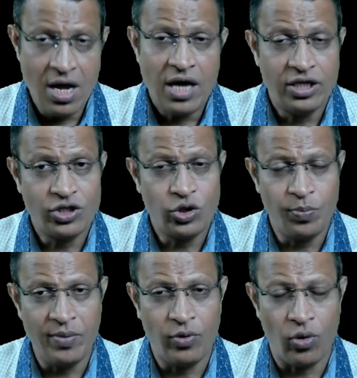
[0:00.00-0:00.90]
The
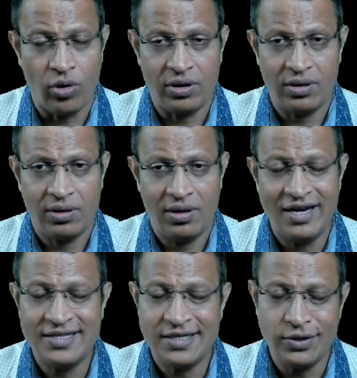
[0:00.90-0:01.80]
Supreme Court
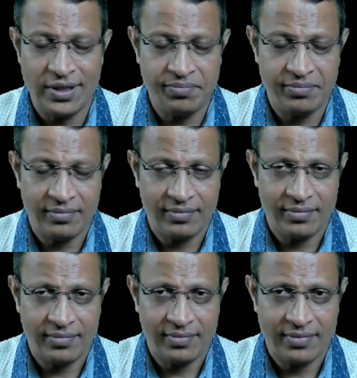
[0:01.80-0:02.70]
listened to them
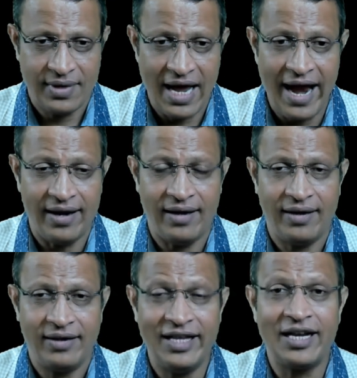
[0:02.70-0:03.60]
and
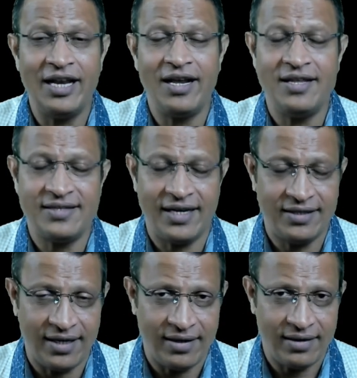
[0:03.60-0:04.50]
they clearly said
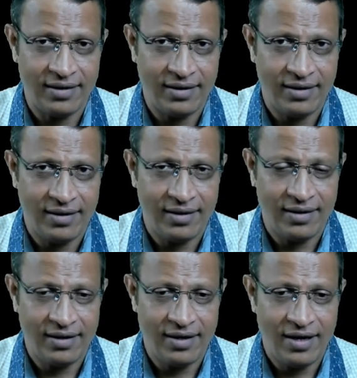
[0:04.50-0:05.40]
that
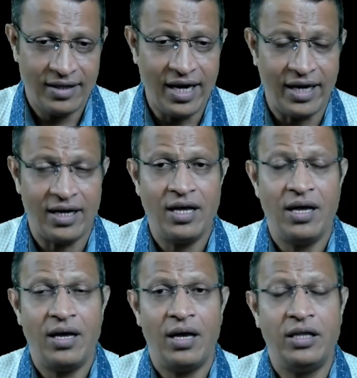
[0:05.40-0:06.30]
that
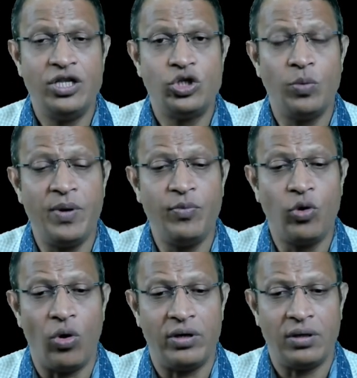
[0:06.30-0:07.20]
the Supreme
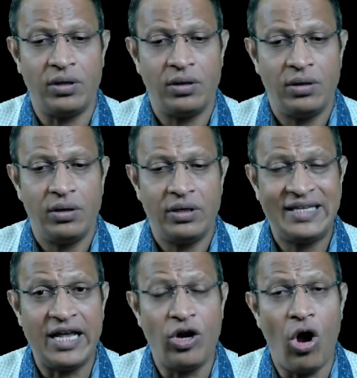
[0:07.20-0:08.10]
Court
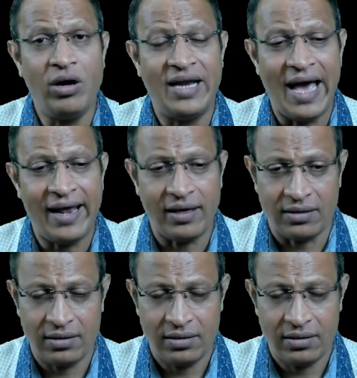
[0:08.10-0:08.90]
cannot direct